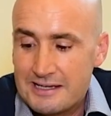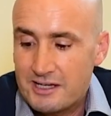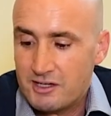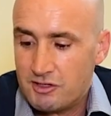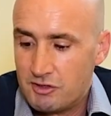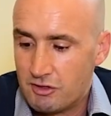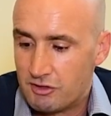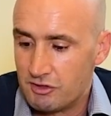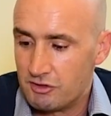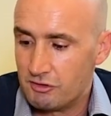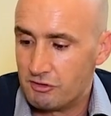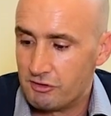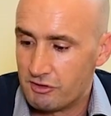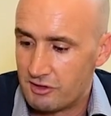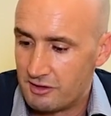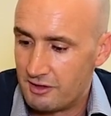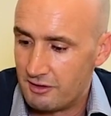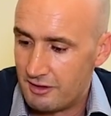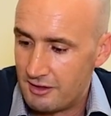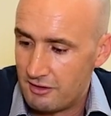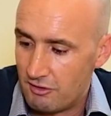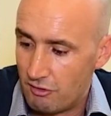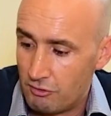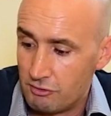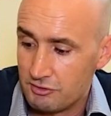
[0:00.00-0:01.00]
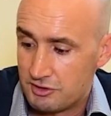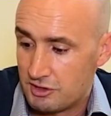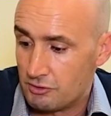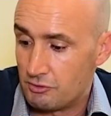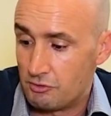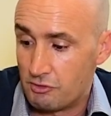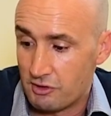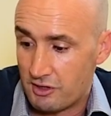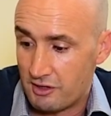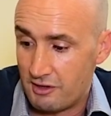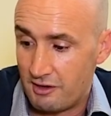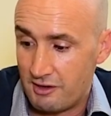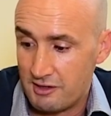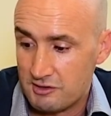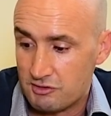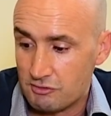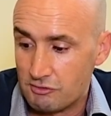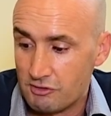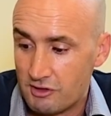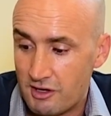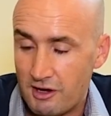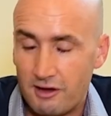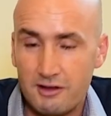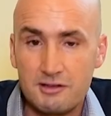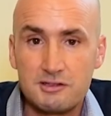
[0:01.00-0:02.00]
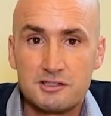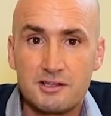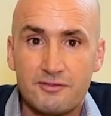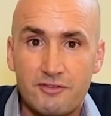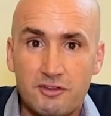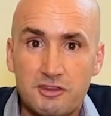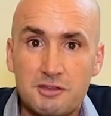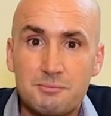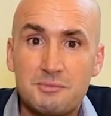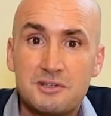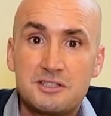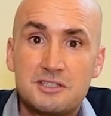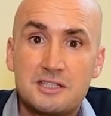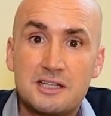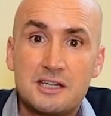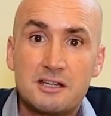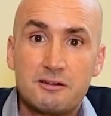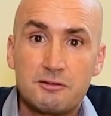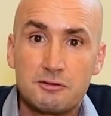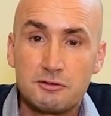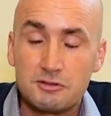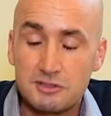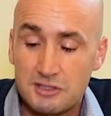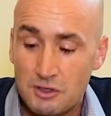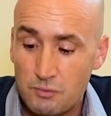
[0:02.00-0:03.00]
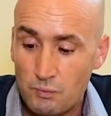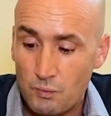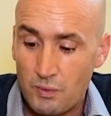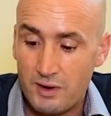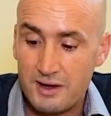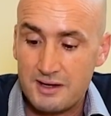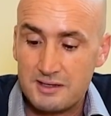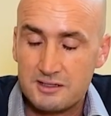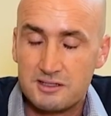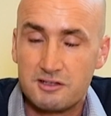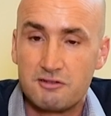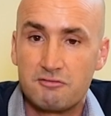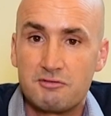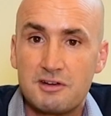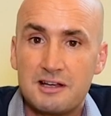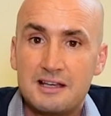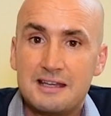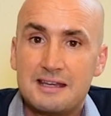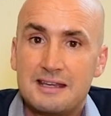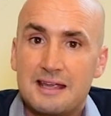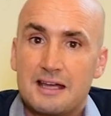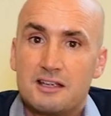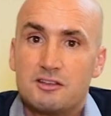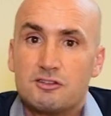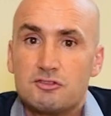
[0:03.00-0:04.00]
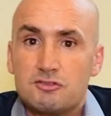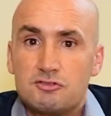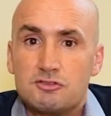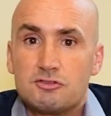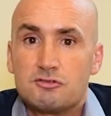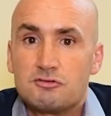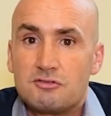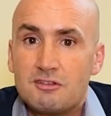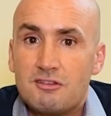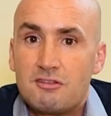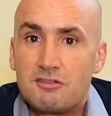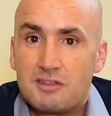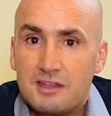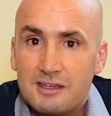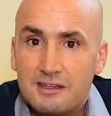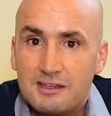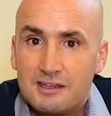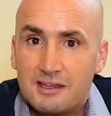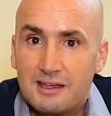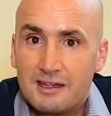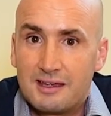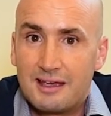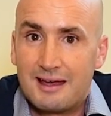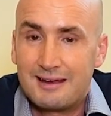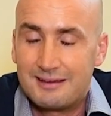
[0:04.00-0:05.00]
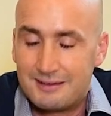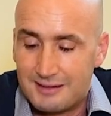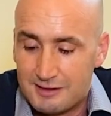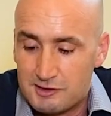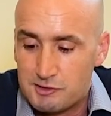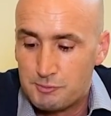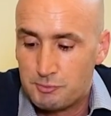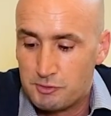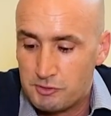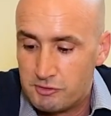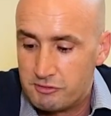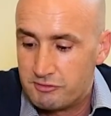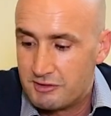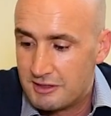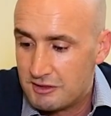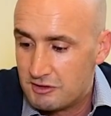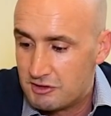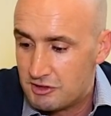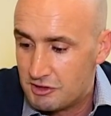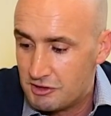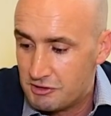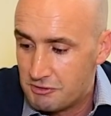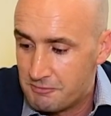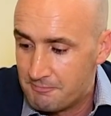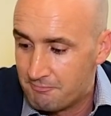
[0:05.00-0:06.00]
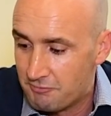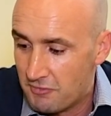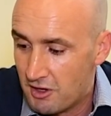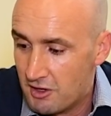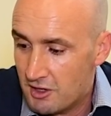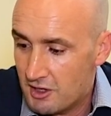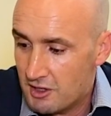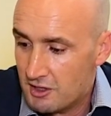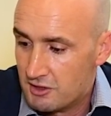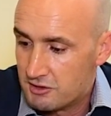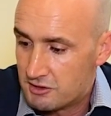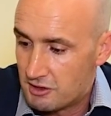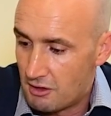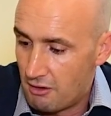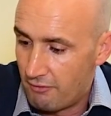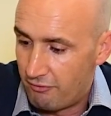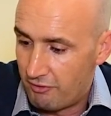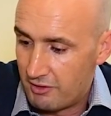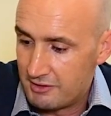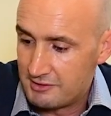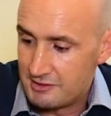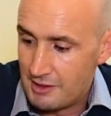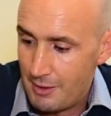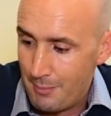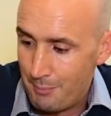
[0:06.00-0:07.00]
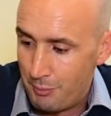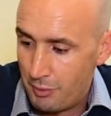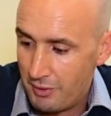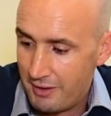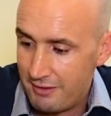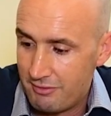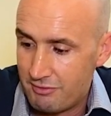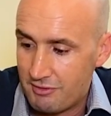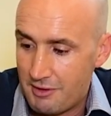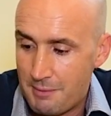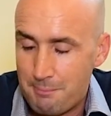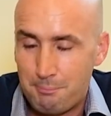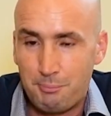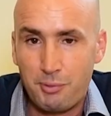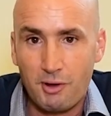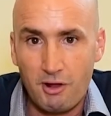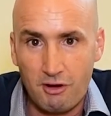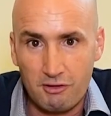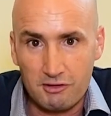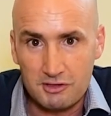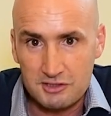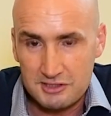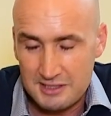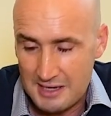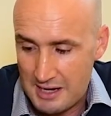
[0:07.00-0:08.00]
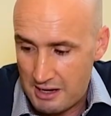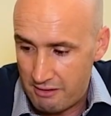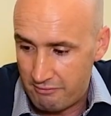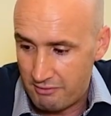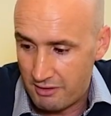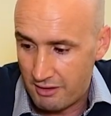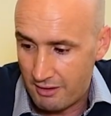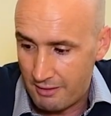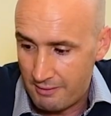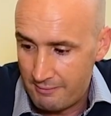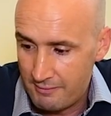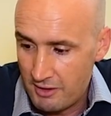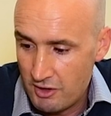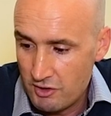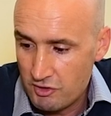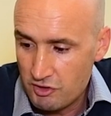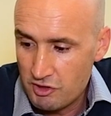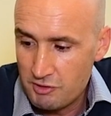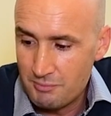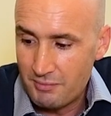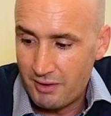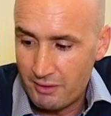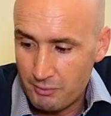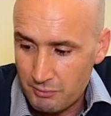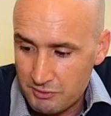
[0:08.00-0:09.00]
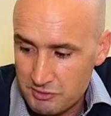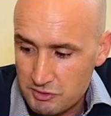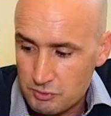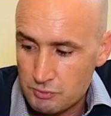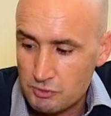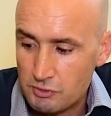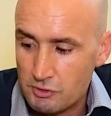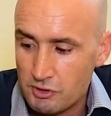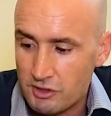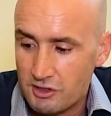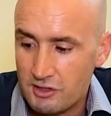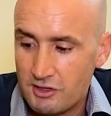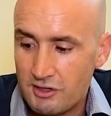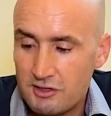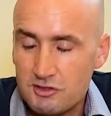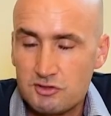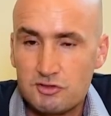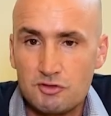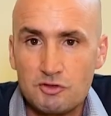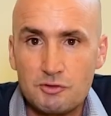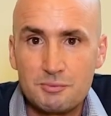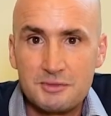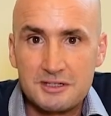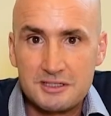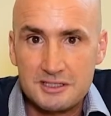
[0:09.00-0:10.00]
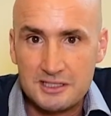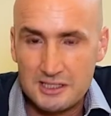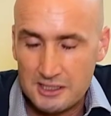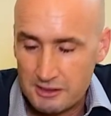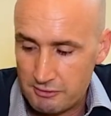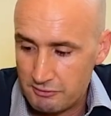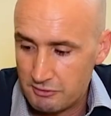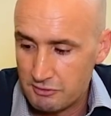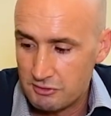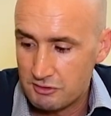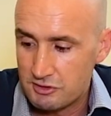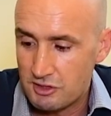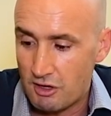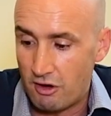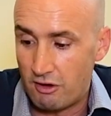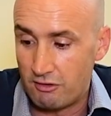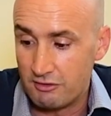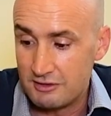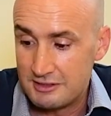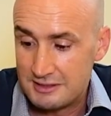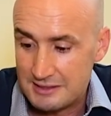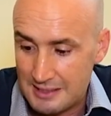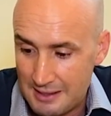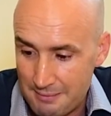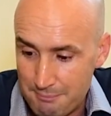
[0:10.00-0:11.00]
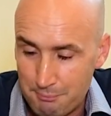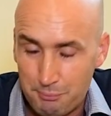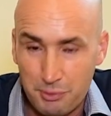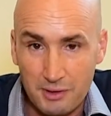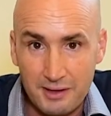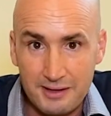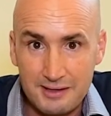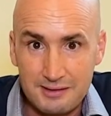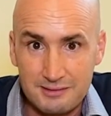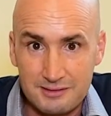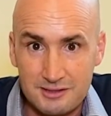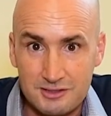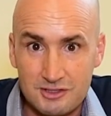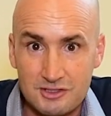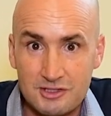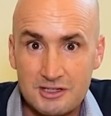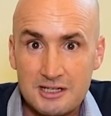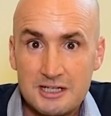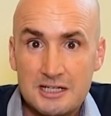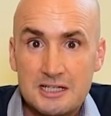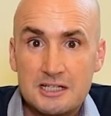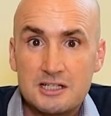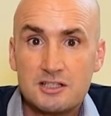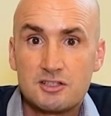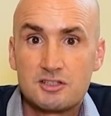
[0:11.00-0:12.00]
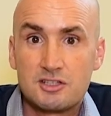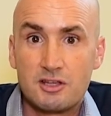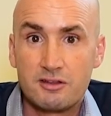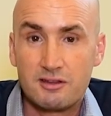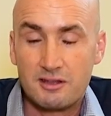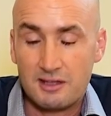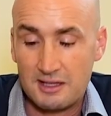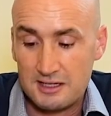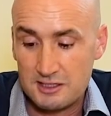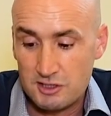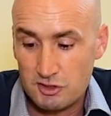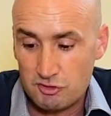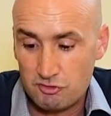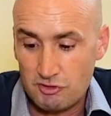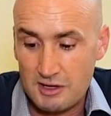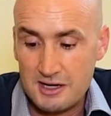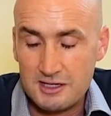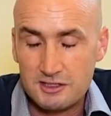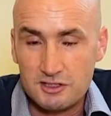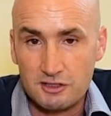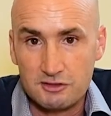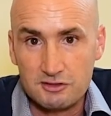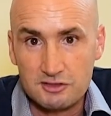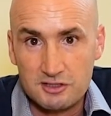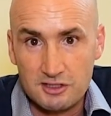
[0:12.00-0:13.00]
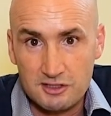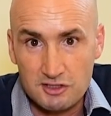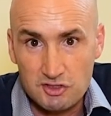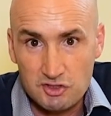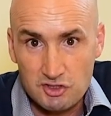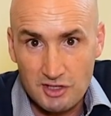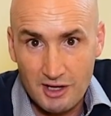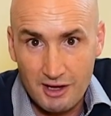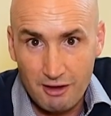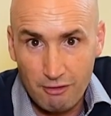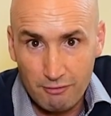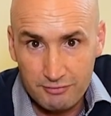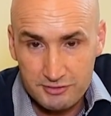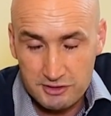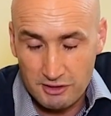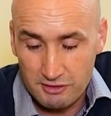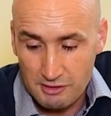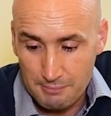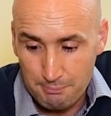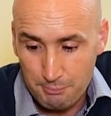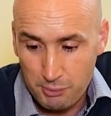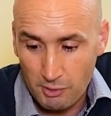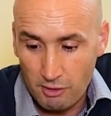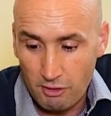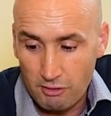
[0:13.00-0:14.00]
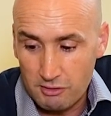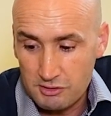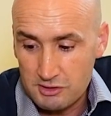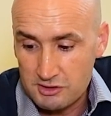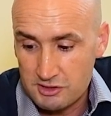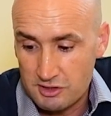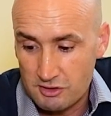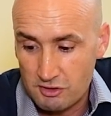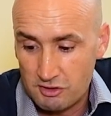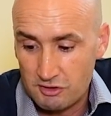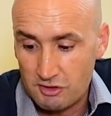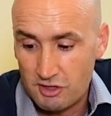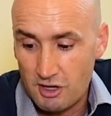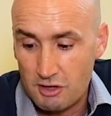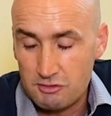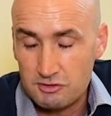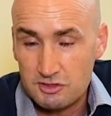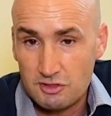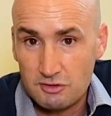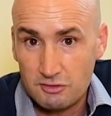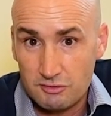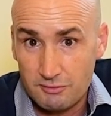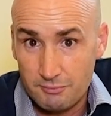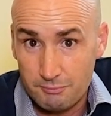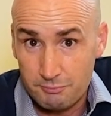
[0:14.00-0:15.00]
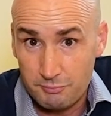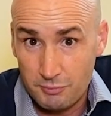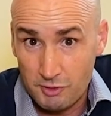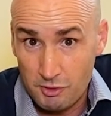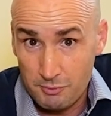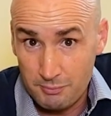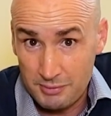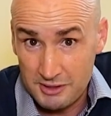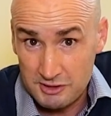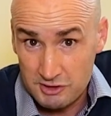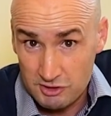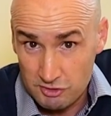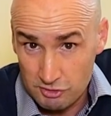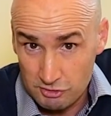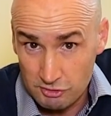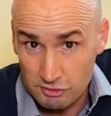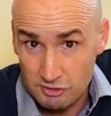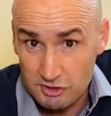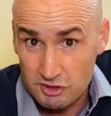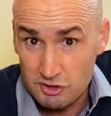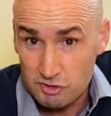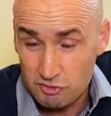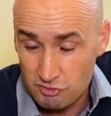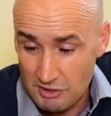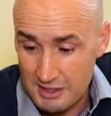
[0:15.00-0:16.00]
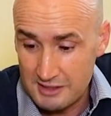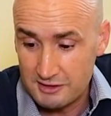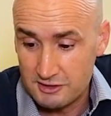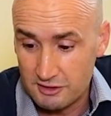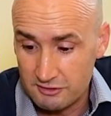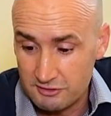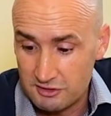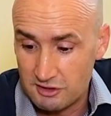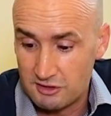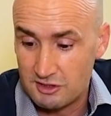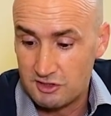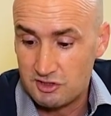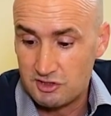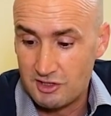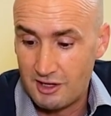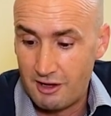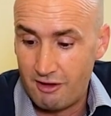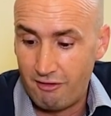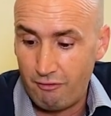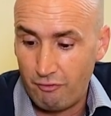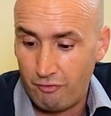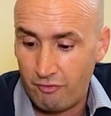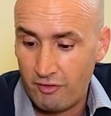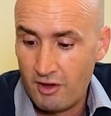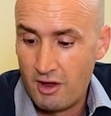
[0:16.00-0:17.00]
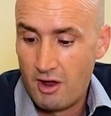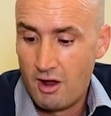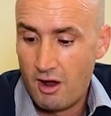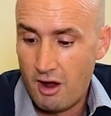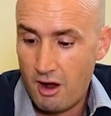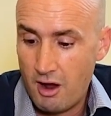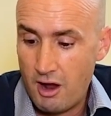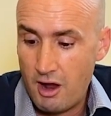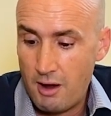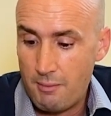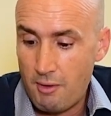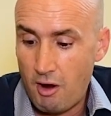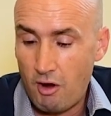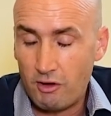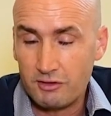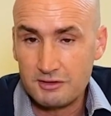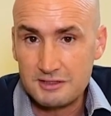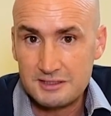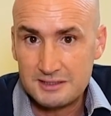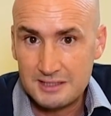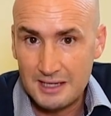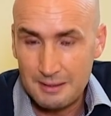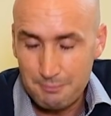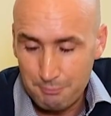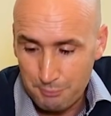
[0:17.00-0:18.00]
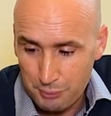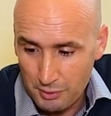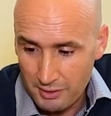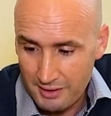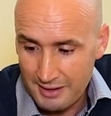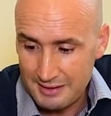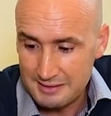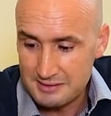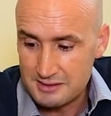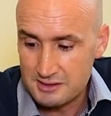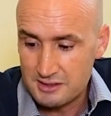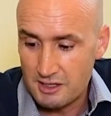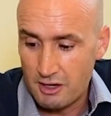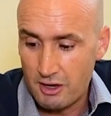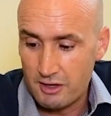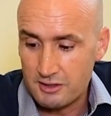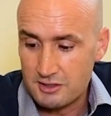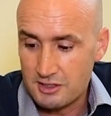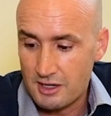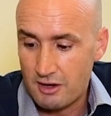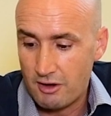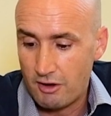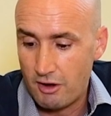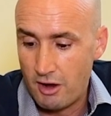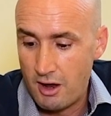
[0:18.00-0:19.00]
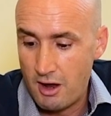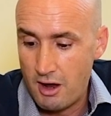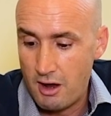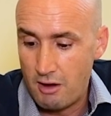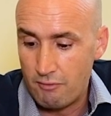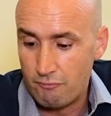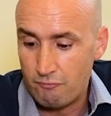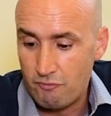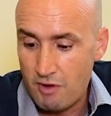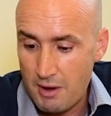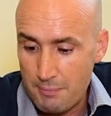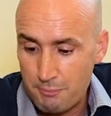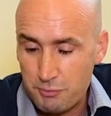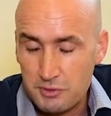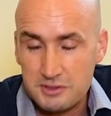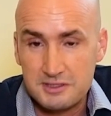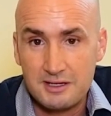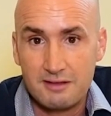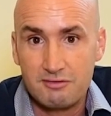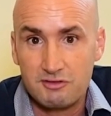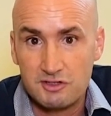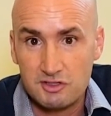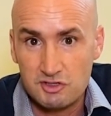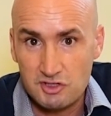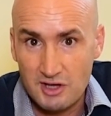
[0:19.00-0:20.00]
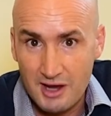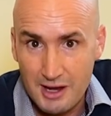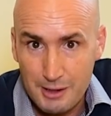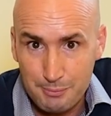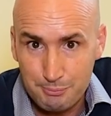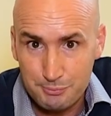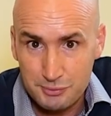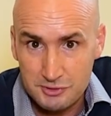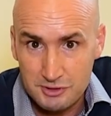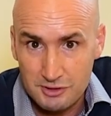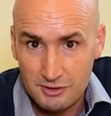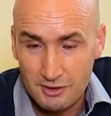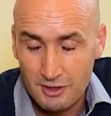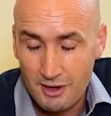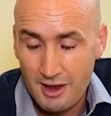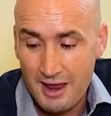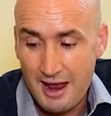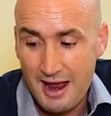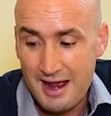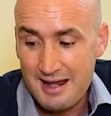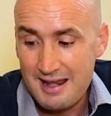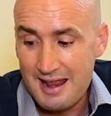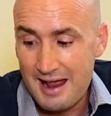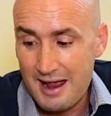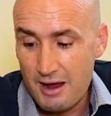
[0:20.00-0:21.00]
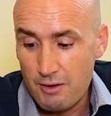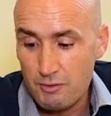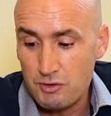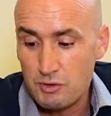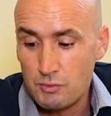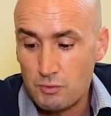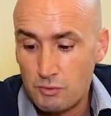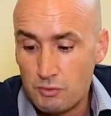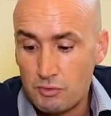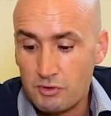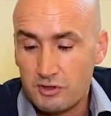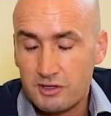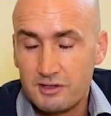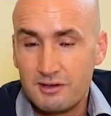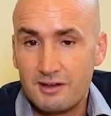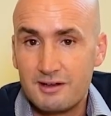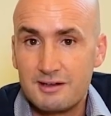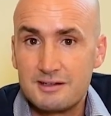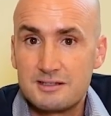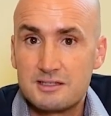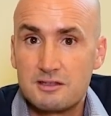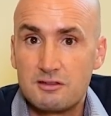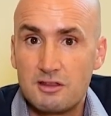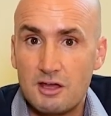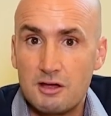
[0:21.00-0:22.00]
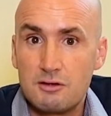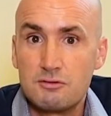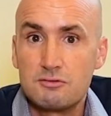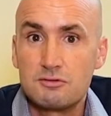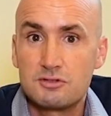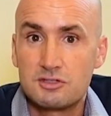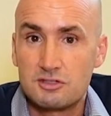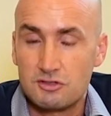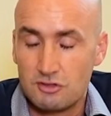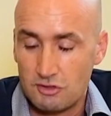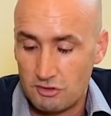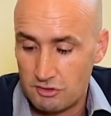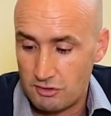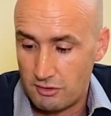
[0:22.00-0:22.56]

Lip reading: You can also organize all kinds of other materials in ways that really get your children thinking and exploring too. So for example, in the blocks area, you might want to organize your materials on templates so that they're straight onto the shelf. So the blocks could be stored straight onto the shelf on templates that represent the shapes, and how you organize those